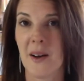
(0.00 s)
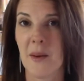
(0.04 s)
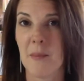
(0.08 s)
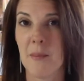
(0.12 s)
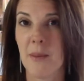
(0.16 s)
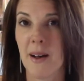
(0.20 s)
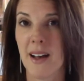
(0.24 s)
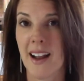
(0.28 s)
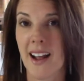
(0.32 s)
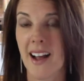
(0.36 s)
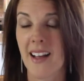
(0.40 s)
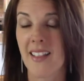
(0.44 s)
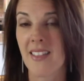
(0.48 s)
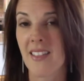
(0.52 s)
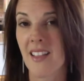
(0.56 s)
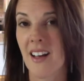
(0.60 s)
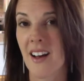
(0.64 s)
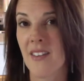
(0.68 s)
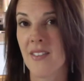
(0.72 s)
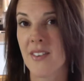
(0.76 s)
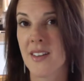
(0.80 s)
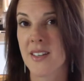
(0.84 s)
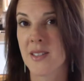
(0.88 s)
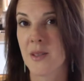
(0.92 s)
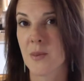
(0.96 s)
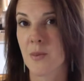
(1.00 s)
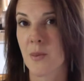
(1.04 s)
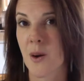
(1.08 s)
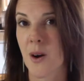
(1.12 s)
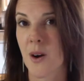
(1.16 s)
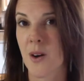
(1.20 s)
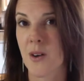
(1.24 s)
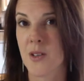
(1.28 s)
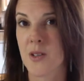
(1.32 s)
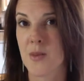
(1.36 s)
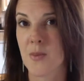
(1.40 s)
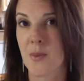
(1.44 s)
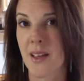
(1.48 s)
But I love his
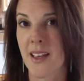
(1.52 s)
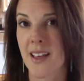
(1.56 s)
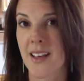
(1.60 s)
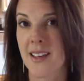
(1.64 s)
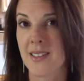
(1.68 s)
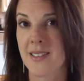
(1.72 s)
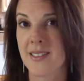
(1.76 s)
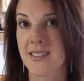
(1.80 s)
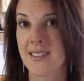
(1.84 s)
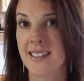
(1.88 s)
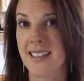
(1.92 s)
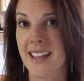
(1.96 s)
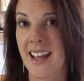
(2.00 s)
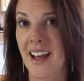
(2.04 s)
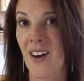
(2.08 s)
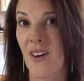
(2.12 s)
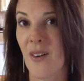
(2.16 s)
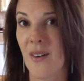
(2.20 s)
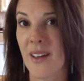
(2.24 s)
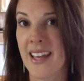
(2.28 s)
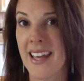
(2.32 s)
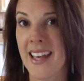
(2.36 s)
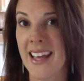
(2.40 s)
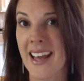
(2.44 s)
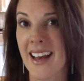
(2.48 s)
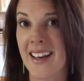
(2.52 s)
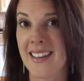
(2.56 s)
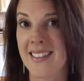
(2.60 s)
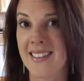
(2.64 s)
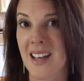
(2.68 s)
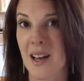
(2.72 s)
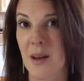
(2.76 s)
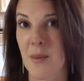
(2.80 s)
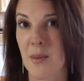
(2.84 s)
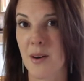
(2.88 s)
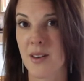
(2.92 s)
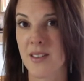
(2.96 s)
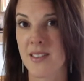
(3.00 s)
approach because now he has
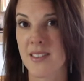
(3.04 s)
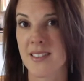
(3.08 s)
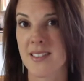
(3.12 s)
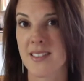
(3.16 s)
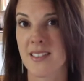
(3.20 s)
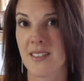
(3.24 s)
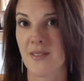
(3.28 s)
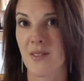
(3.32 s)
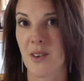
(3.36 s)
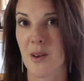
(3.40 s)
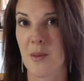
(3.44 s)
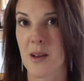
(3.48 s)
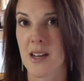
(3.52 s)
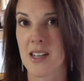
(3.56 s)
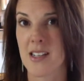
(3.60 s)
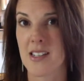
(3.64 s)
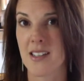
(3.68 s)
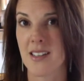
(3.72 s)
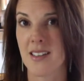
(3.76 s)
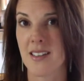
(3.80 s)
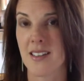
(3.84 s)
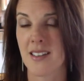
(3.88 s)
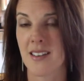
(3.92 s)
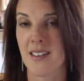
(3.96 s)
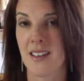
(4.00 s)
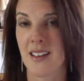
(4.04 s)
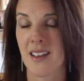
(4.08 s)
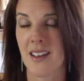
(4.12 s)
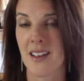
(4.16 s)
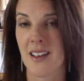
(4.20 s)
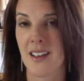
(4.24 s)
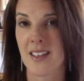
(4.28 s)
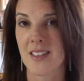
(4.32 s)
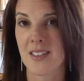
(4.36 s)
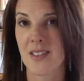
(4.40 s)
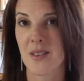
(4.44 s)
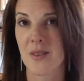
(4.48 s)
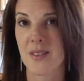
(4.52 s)
that person's information.
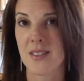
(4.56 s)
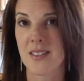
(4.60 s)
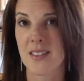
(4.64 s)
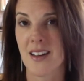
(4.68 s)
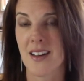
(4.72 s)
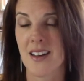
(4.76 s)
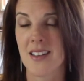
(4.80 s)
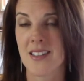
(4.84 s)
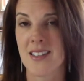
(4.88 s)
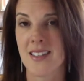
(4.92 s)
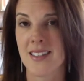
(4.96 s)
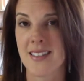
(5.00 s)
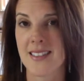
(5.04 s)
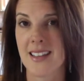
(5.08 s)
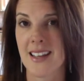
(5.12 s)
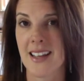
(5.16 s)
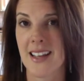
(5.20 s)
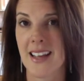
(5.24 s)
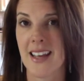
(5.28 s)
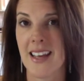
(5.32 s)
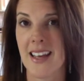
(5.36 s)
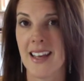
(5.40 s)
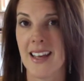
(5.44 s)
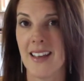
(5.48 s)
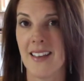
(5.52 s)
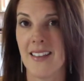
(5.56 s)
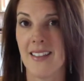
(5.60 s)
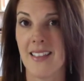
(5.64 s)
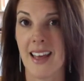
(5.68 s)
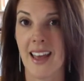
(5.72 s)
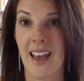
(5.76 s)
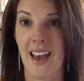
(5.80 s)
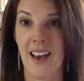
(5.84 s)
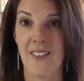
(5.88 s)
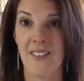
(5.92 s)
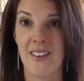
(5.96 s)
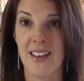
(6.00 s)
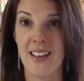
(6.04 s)
So it's not just that they
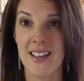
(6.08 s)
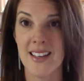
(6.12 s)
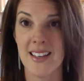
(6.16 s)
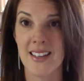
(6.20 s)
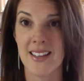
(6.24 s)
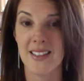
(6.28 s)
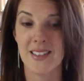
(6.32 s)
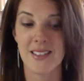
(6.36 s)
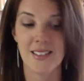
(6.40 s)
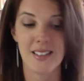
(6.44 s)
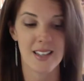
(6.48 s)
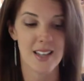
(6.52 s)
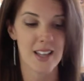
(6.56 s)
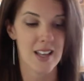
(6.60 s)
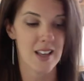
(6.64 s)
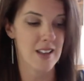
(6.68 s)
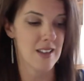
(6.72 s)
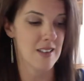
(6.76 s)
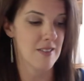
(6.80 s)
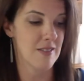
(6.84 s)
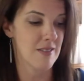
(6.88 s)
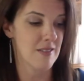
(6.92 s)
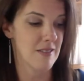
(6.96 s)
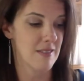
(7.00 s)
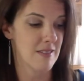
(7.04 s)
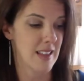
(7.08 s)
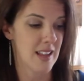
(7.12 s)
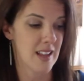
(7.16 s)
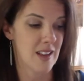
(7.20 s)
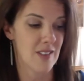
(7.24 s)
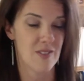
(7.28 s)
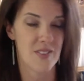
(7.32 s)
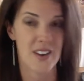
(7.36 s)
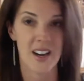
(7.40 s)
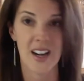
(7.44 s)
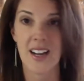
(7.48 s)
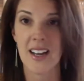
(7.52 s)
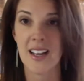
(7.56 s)
have his and they could
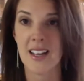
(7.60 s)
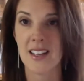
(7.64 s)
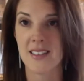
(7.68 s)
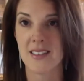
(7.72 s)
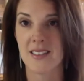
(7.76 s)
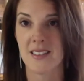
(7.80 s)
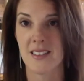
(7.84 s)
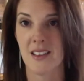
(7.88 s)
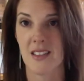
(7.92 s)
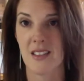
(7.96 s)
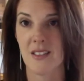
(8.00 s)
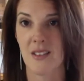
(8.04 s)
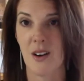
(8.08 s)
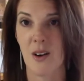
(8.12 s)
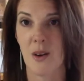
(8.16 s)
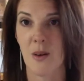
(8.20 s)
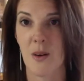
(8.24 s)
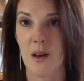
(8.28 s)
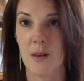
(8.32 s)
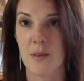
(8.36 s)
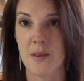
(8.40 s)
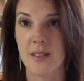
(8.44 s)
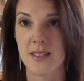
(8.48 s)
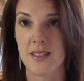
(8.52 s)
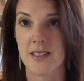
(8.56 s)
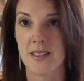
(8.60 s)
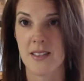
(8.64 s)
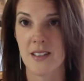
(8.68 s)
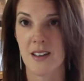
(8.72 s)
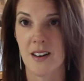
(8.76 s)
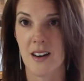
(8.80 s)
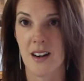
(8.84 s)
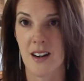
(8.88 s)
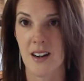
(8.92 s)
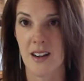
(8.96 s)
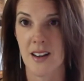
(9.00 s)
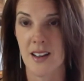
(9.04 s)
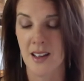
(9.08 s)
very easily throw away a business
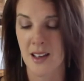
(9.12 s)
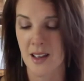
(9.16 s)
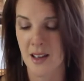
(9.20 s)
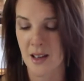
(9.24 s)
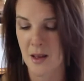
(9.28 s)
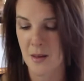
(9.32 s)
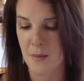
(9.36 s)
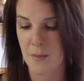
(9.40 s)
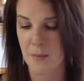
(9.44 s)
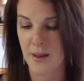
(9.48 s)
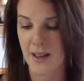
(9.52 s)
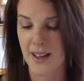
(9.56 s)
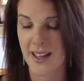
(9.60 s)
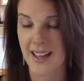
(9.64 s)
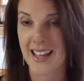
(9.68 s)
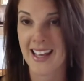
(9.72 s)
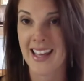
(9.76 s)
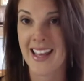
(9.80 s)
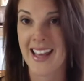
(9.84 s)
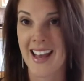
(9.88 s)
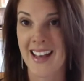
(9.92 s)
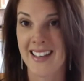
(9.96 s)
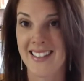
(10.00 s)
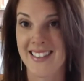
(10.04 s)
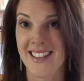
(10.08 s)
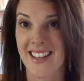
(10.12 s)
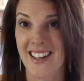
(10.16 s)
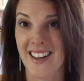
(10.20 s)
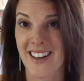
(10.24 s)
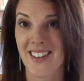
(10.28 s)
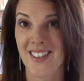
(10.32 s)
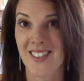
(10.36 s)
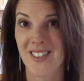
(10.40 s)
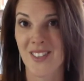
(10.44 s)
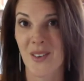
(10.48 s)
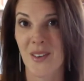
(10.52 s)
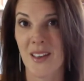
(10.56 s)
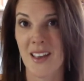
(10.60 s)
card, but he has
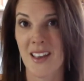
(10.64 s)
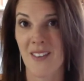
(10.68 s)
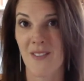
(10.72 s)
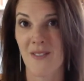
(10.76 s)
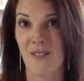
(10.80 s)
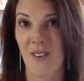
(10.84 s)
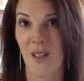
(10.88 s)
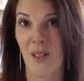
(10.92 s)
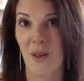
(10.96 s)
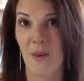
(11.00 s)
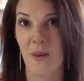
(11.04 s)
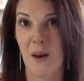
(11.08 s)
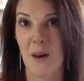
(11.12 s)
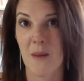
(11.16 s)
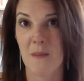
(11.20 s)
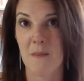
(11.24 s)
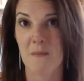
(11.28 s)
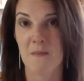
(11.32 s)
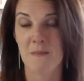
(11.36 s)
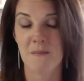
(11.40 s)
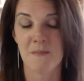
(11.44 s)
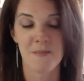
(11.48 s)
theirs so he can follow up.